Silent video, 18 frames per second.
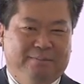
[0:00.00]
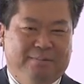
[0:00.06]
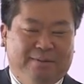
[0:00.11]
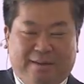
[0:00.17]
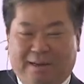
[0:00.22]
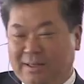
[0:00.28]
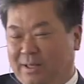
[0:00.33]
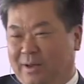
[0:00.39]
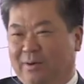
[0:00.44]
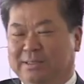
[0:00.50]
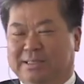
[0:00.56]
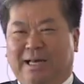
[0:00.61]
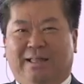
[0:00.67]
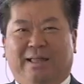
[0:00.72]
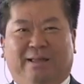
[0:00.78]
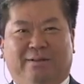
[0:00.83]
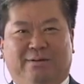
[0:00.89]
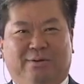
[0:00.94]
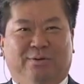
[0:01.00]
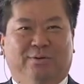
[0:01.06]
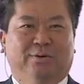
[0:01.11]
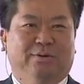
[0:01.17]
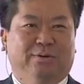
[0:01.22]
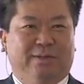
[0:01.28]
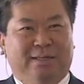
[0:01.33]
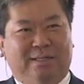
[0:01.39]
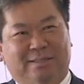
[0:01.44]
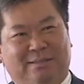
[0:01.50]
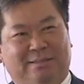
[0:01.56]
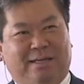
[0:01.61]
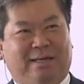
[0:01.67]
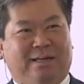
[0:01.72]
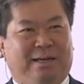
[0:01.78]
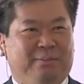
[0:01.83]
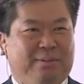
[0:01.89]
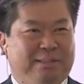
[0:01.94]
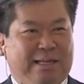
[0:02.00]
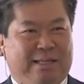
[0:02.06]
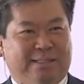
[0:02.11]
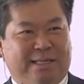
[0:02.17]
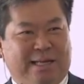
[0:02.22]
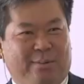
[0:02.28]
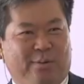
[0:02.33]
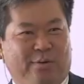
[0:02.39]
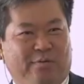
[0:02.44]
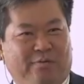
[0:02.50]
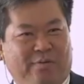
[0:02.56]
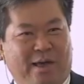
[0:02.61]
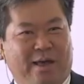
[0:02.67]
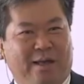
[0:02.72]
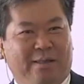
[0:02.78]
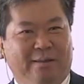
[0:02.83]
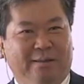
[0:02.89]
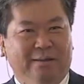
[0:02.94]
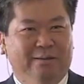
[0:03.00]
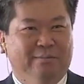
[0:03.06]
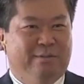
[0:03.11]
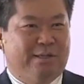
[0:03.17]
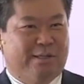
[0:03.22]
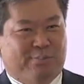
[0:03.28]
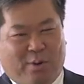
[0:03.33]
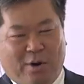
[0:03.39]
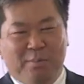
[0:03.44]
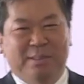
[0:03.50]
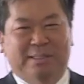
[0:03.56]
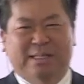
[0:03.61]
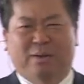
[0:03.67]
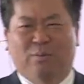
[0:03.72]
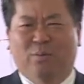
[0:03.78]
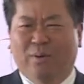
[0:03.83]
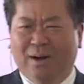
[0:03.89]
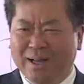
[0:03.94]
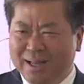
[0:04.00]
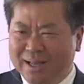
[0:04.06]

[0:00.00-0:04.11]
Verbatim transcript: I thought it was kind of like cool because like I'm a Dallas Cowboy fan. But the probably said, what?